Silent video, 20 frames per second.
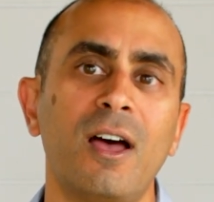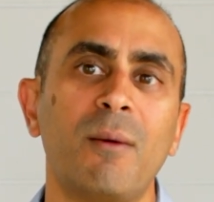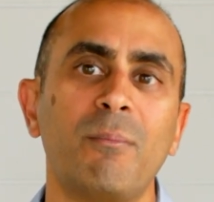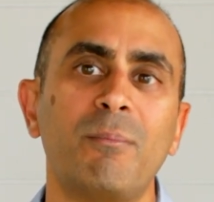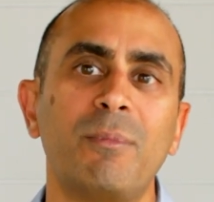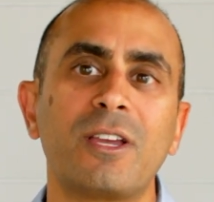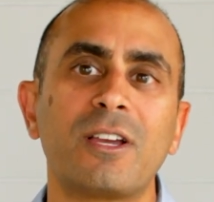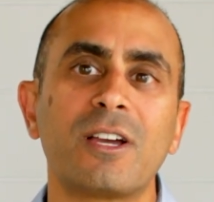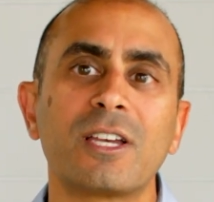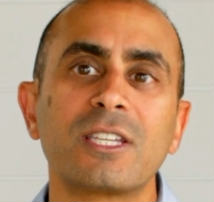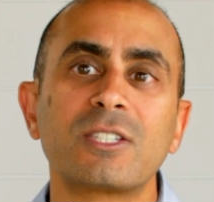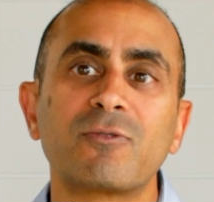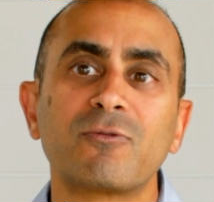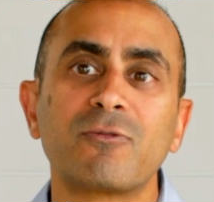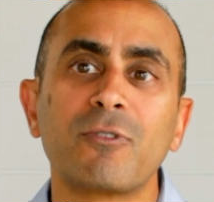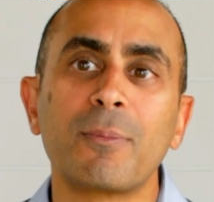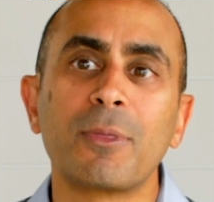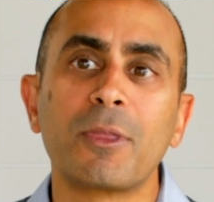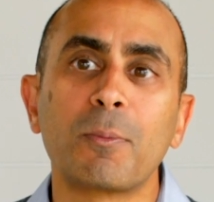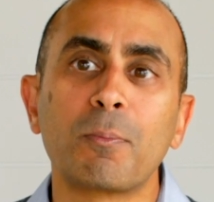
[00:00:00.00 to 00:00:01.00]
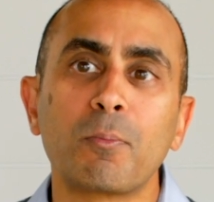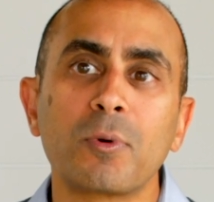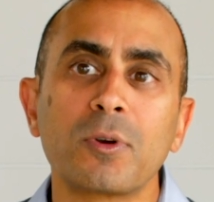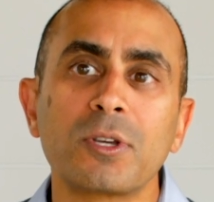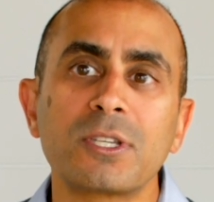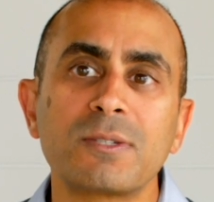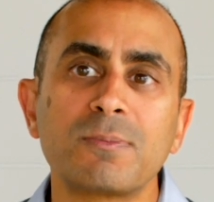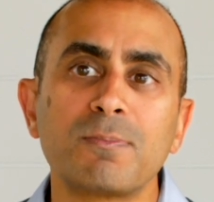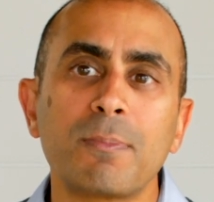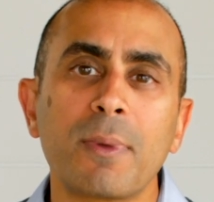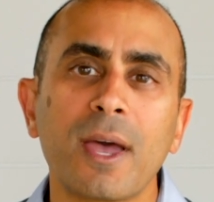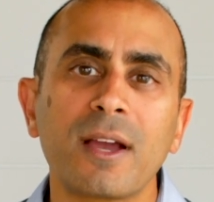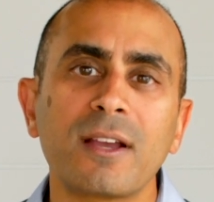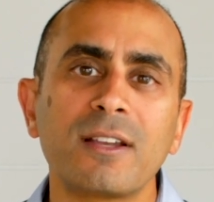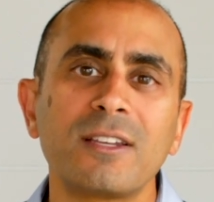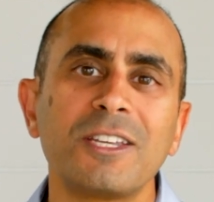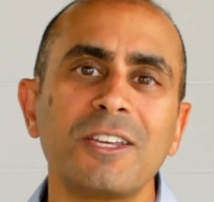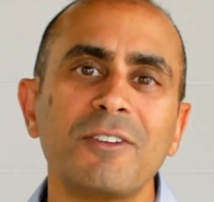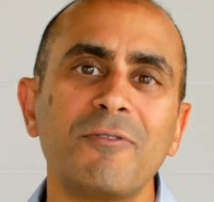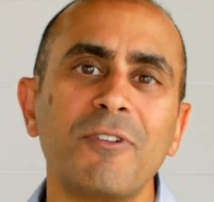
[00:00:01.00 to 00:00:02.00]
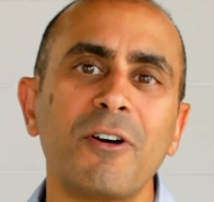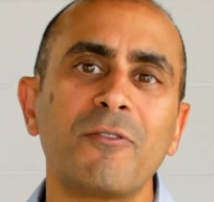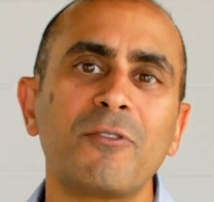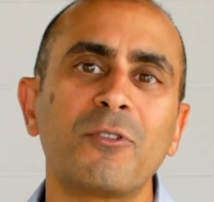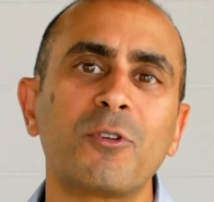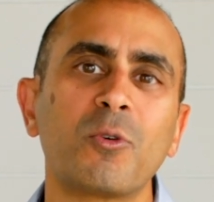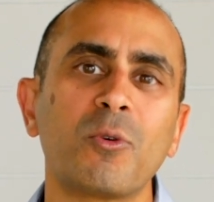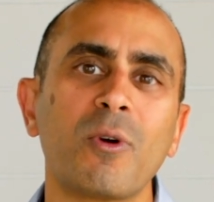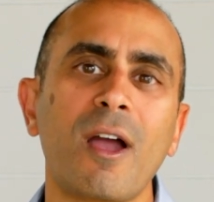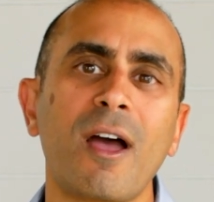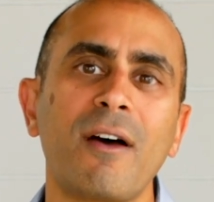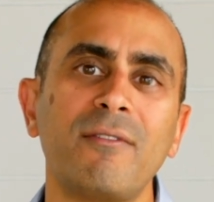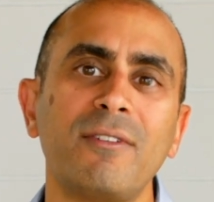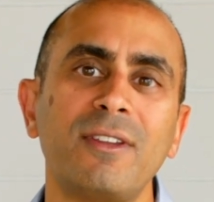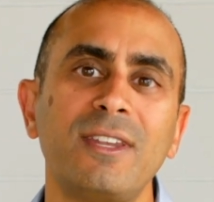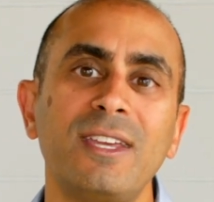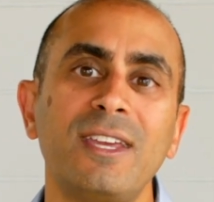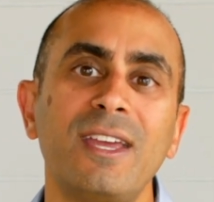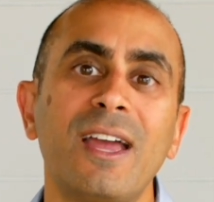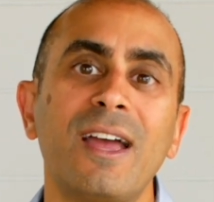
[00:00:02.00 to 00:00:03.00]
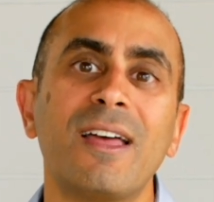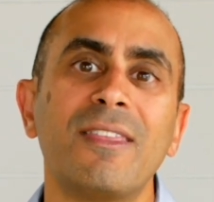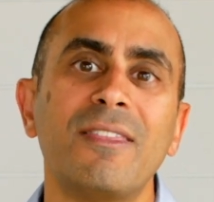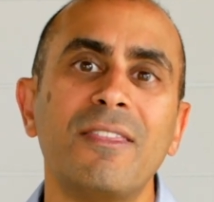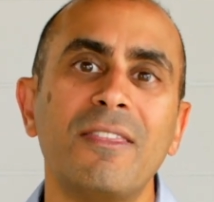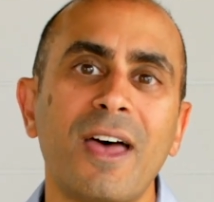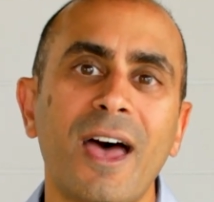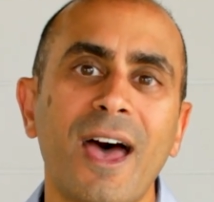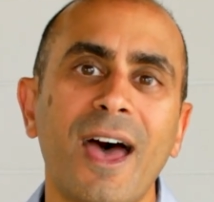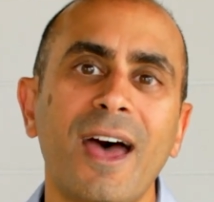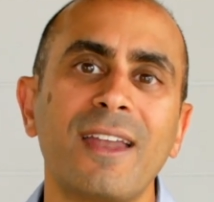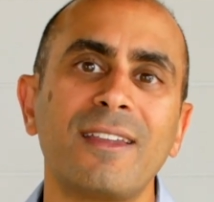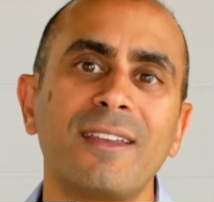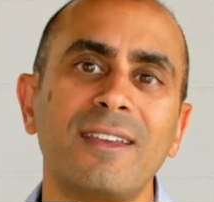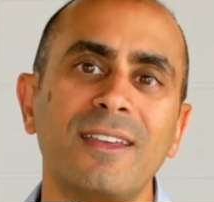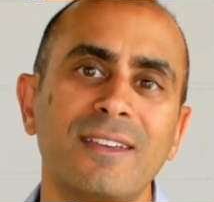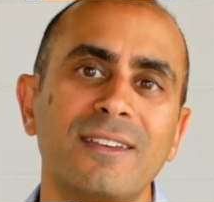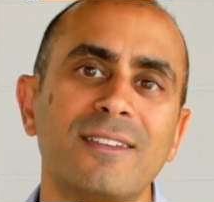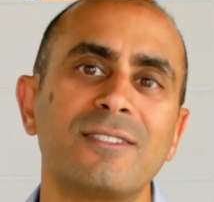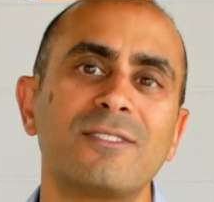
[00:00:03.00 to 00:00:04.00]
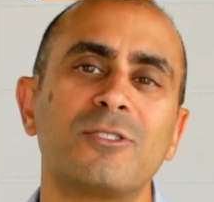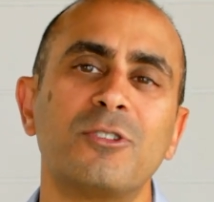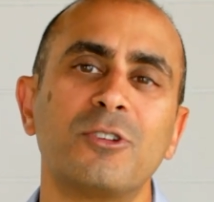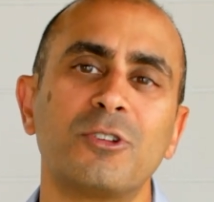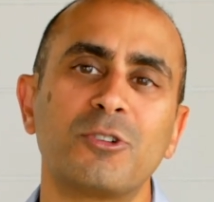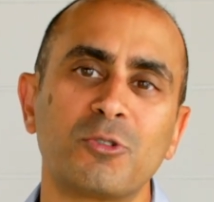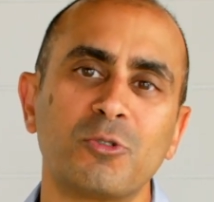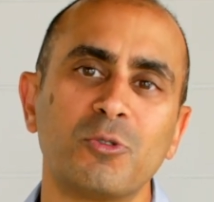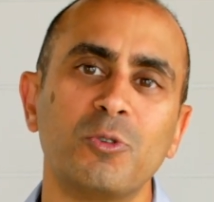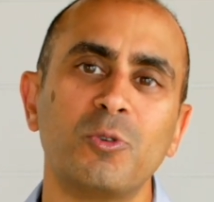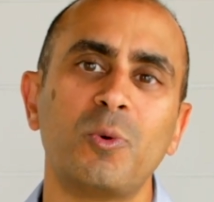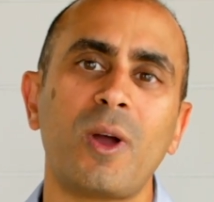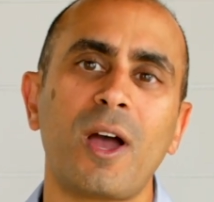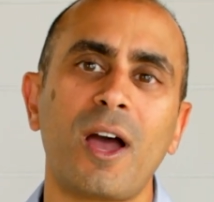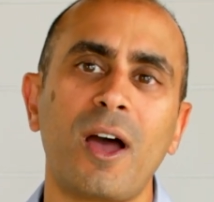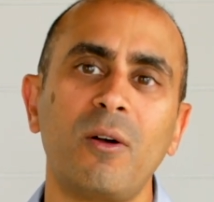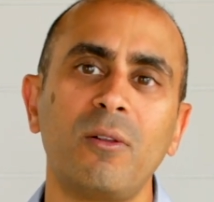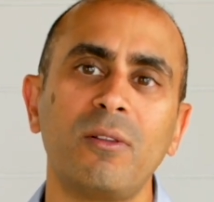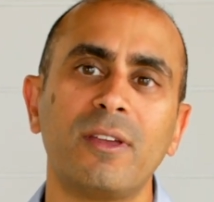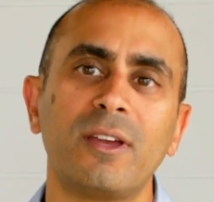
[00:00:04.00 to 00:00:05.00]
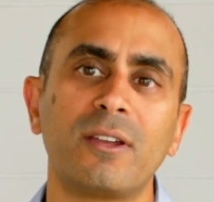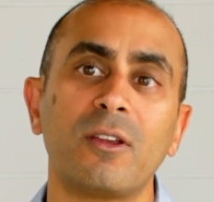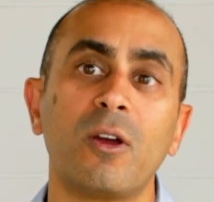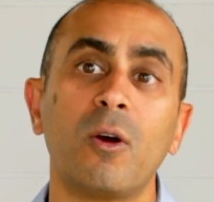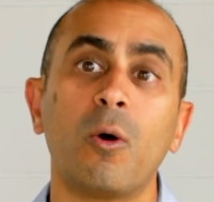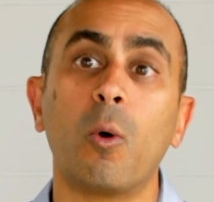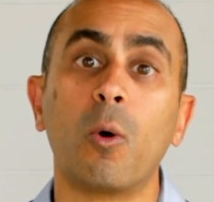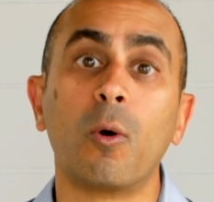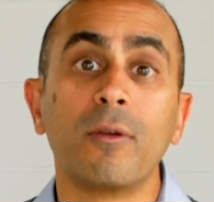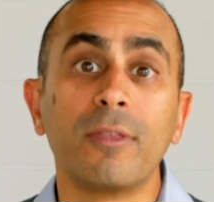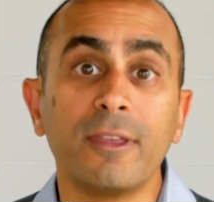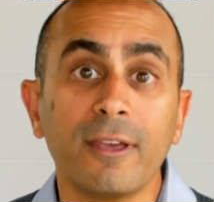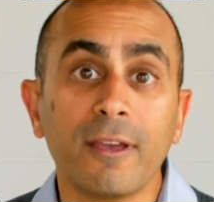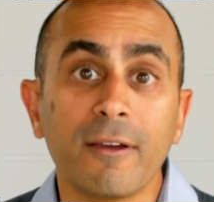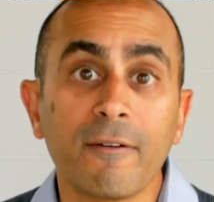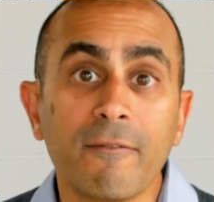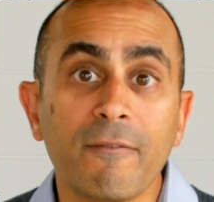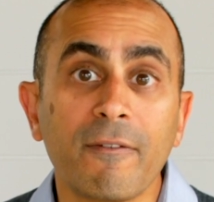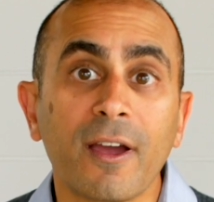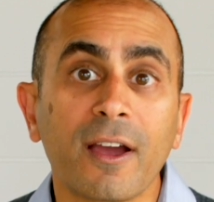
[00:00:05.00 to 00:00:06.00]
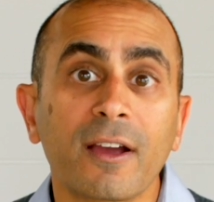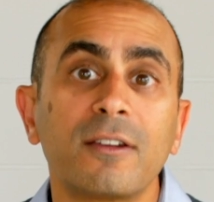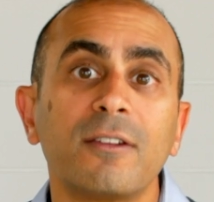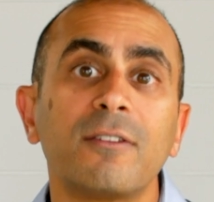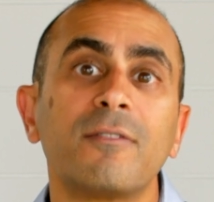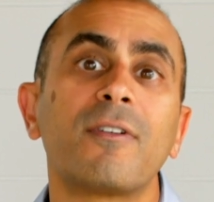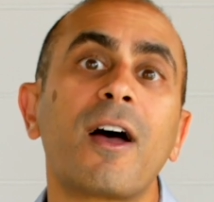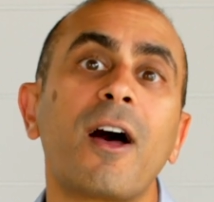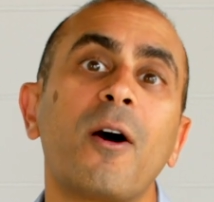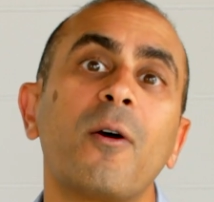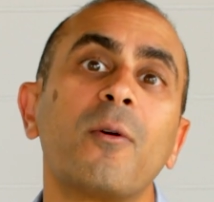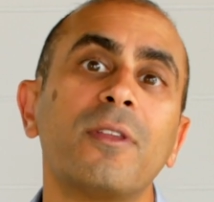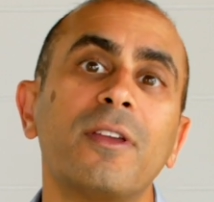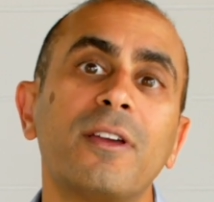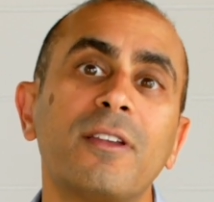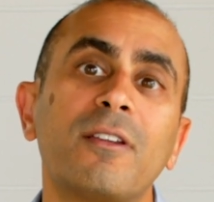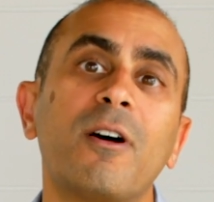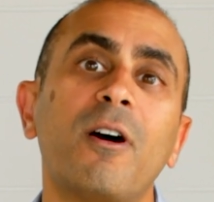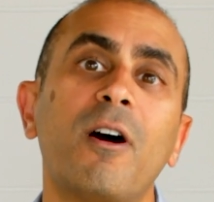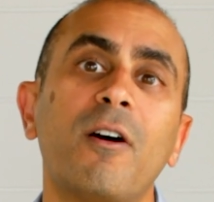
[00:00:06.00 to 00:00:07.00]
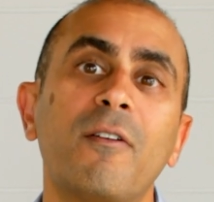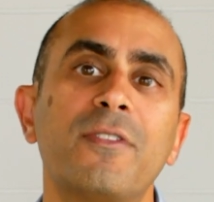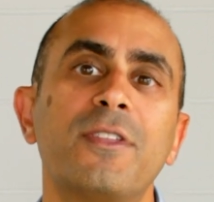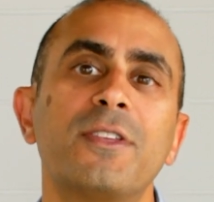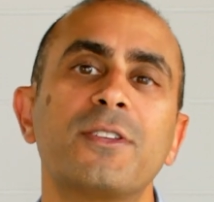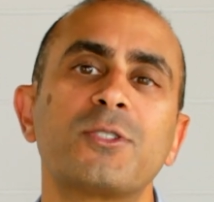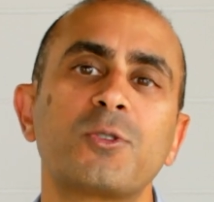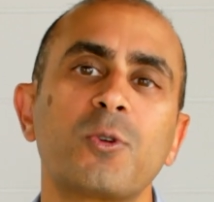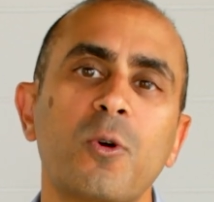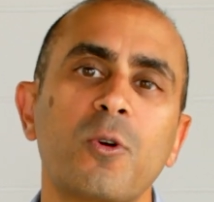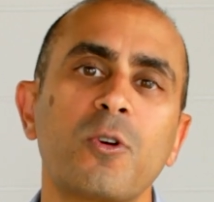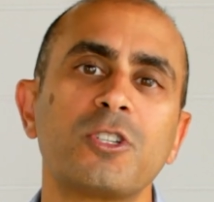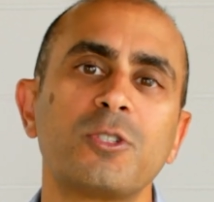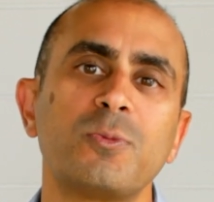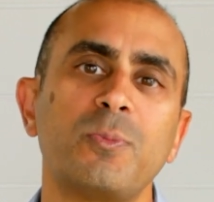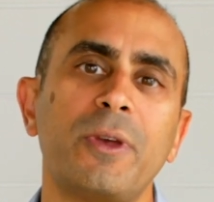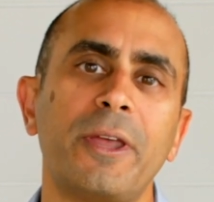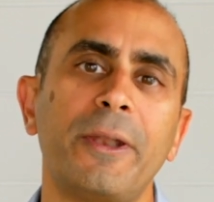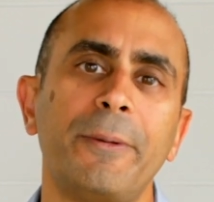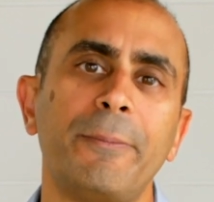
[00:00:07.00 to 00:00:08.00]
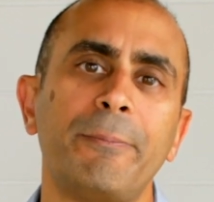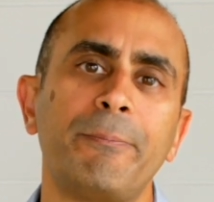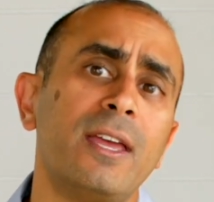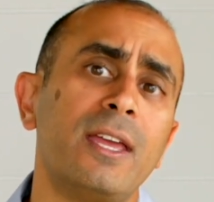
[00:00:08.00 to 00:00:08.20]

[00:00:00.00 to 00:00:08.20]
Because from the perspective of gravity, that is the true outlet, or the effective outlet of the storage bin.